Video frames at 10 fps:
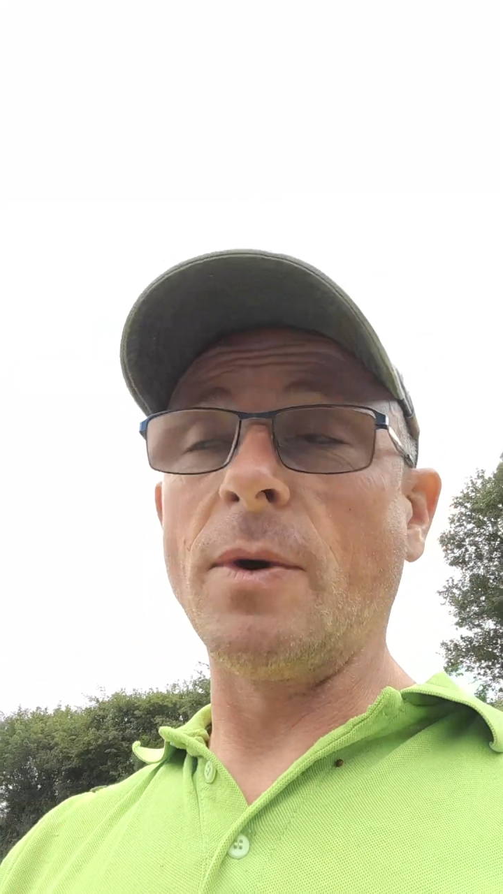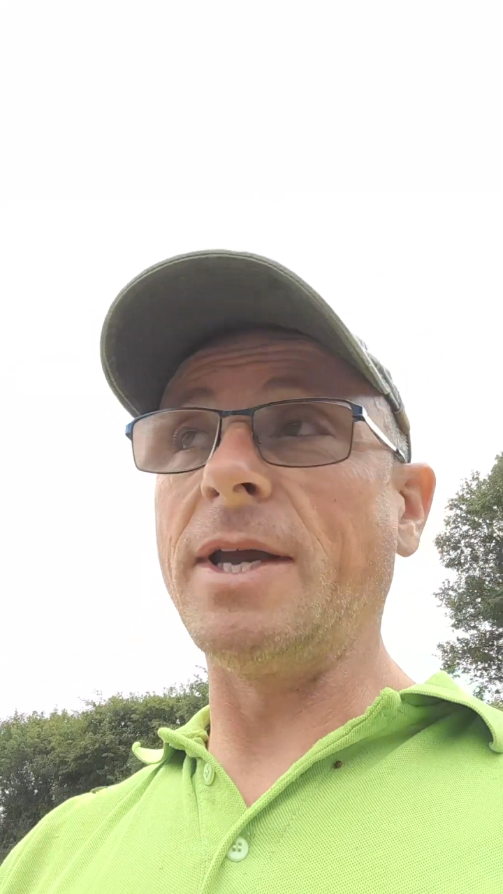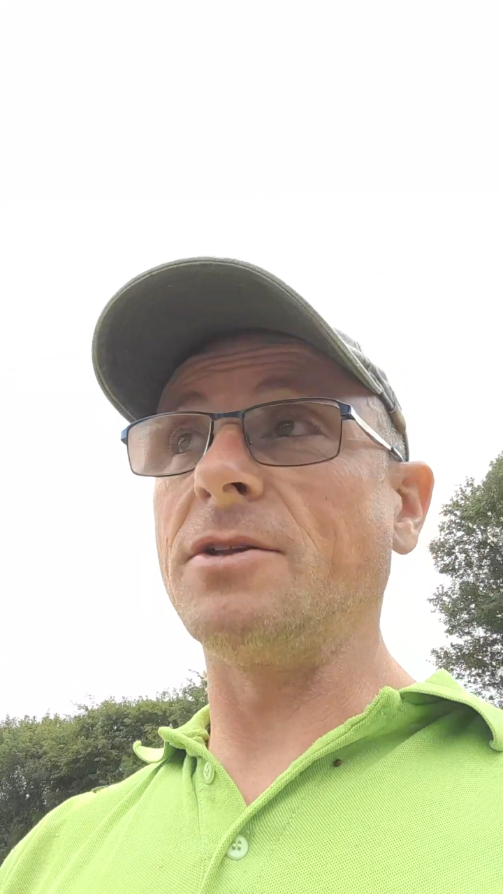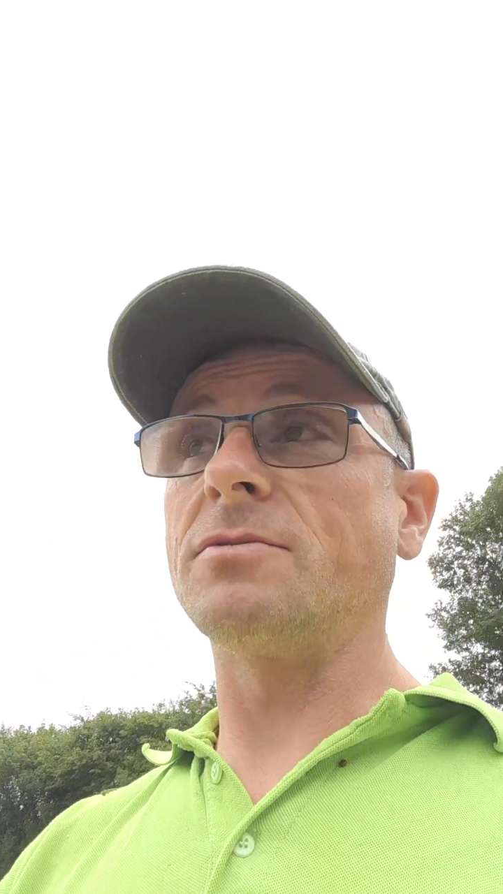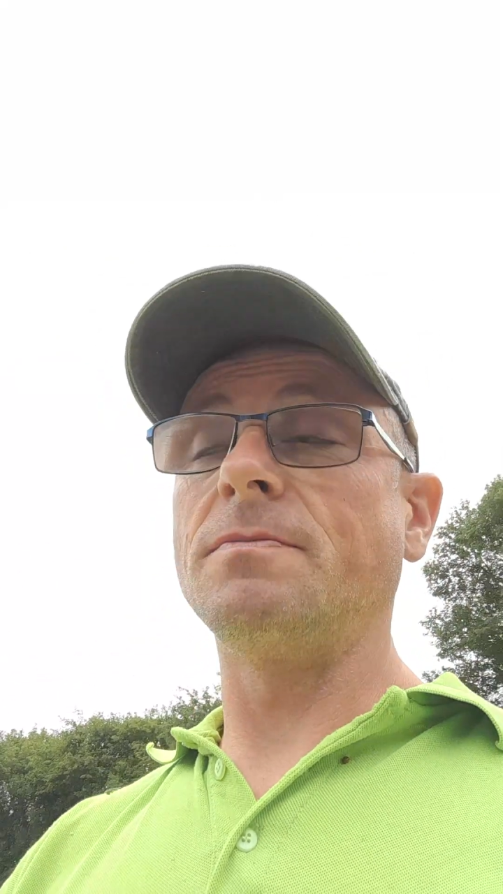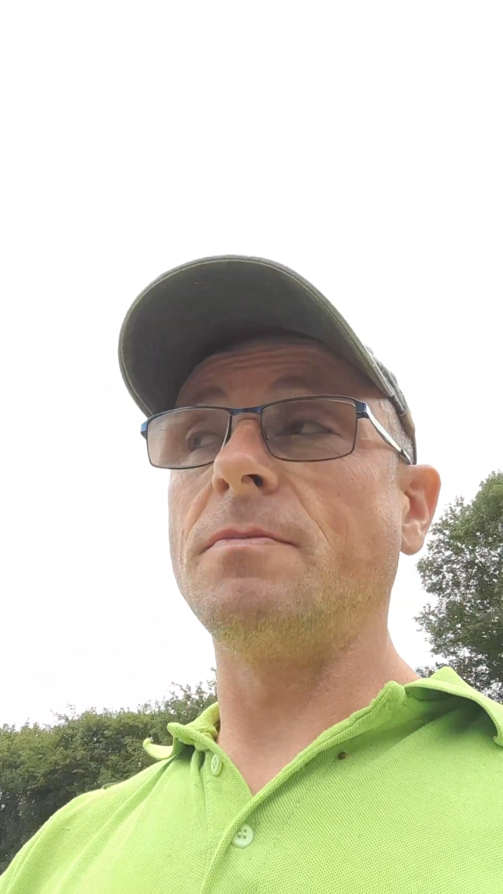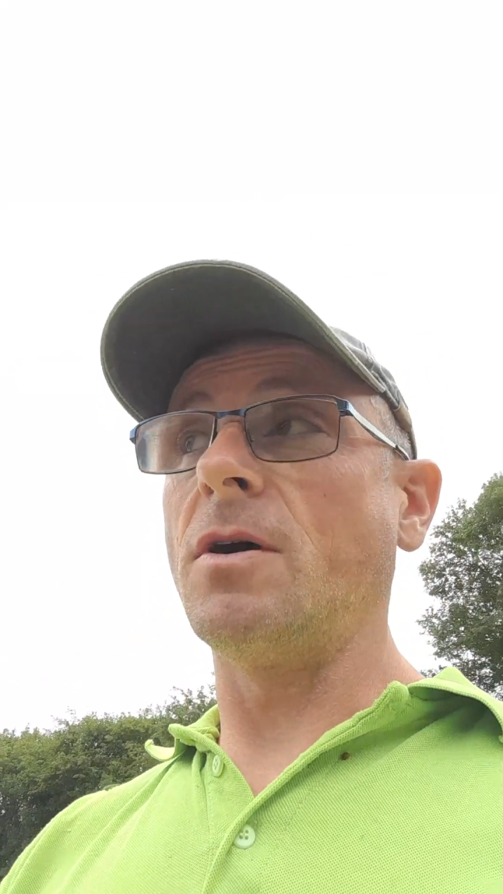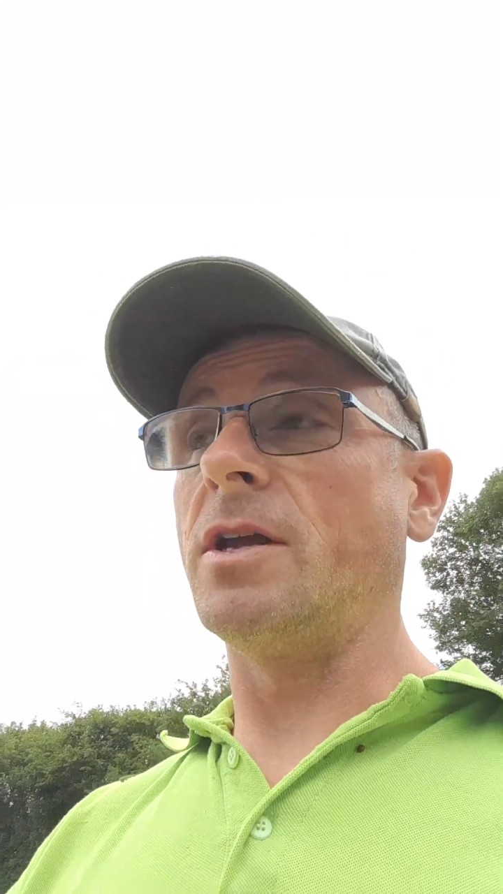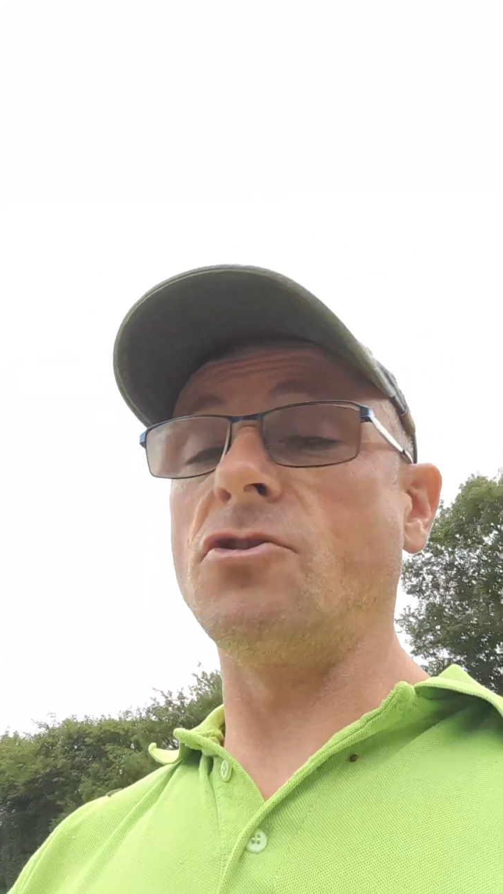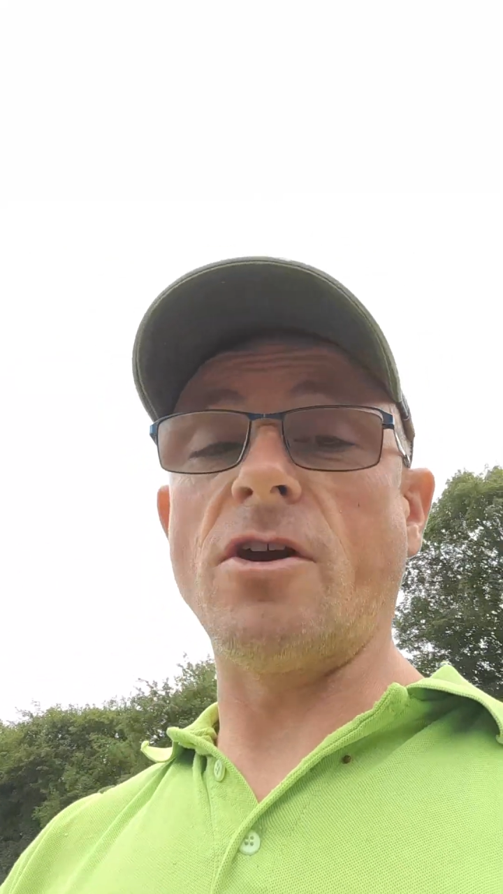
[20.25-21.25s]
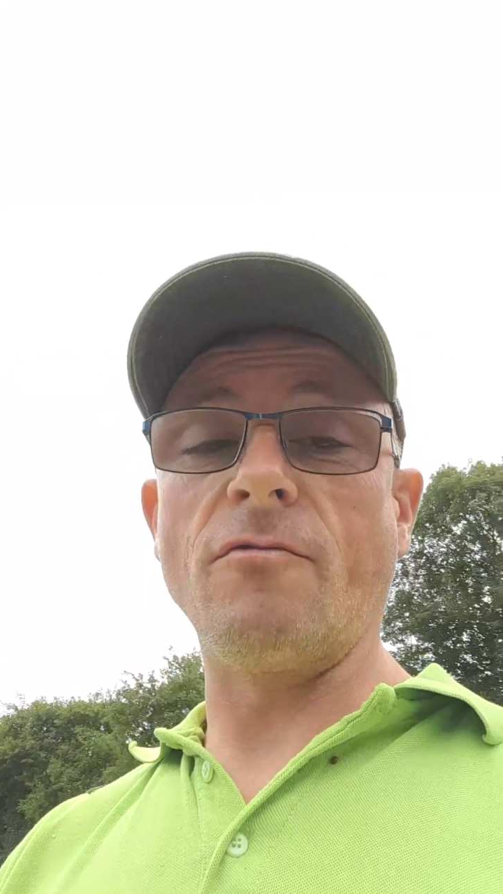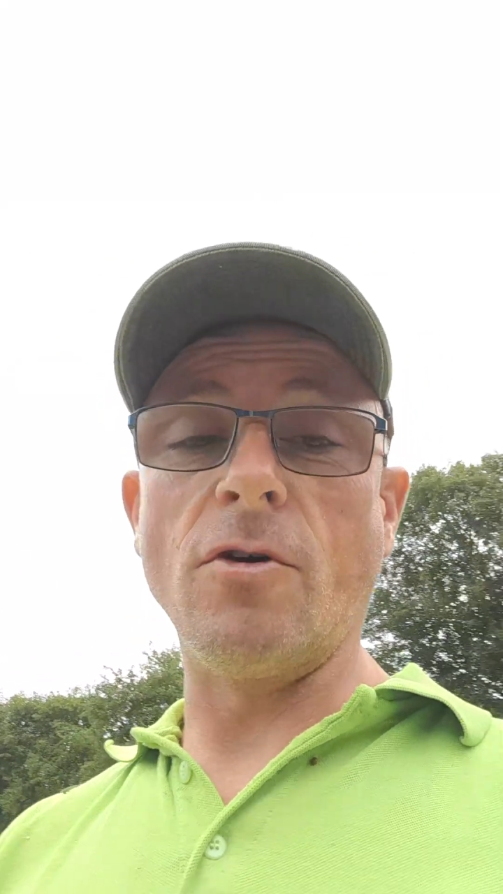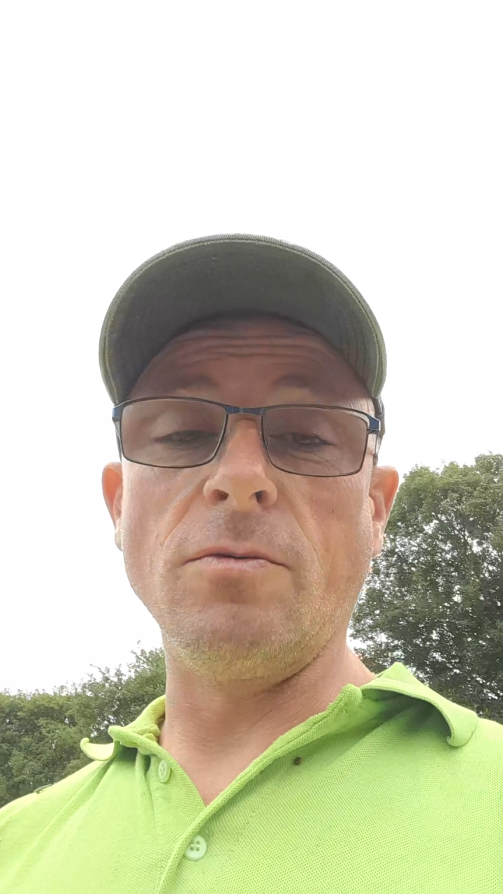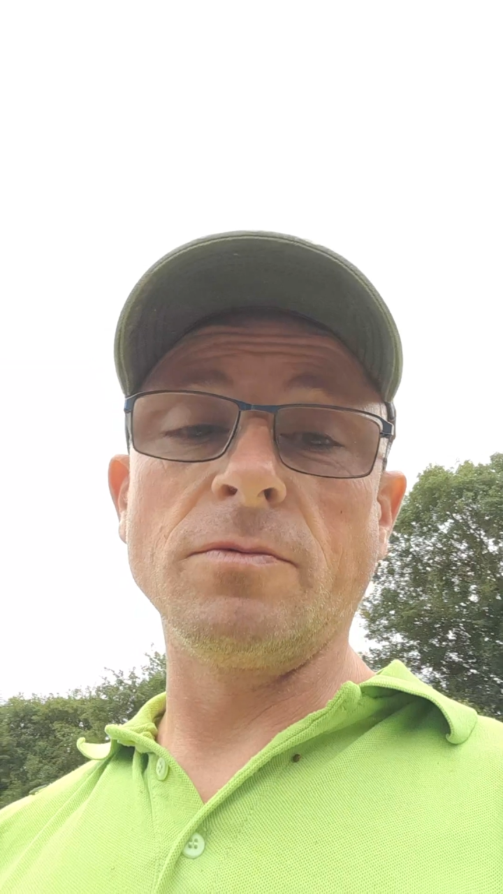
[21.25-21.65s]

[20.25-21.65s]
weeks in general.